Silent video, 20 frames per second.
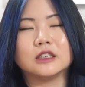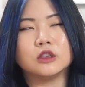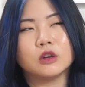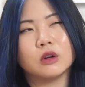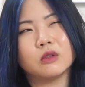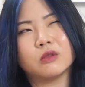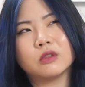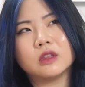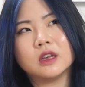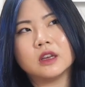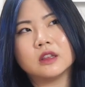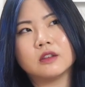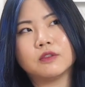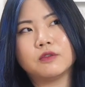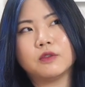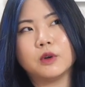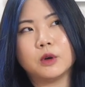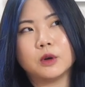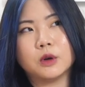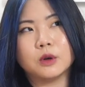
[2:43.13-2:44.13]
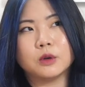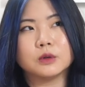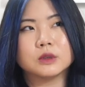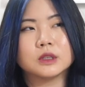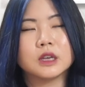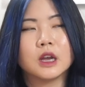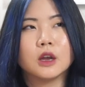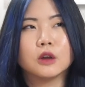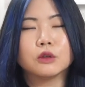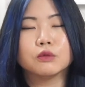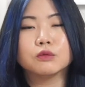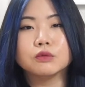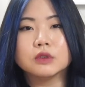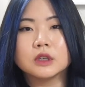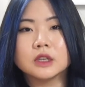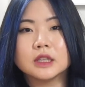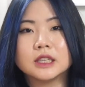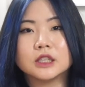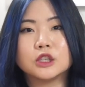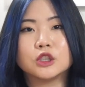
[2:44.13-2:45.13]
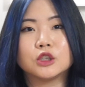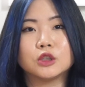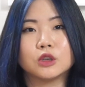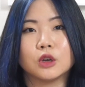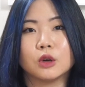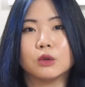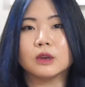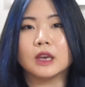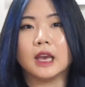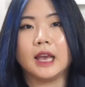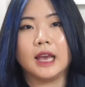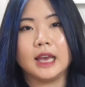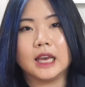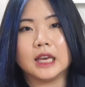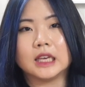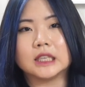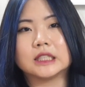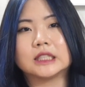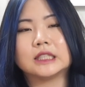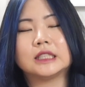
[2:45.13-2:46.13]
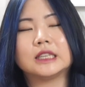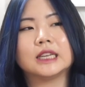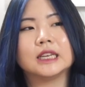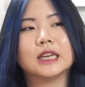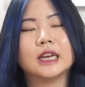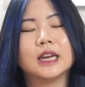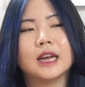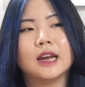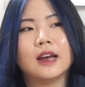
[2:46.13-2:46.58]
I don't think the photos really showcased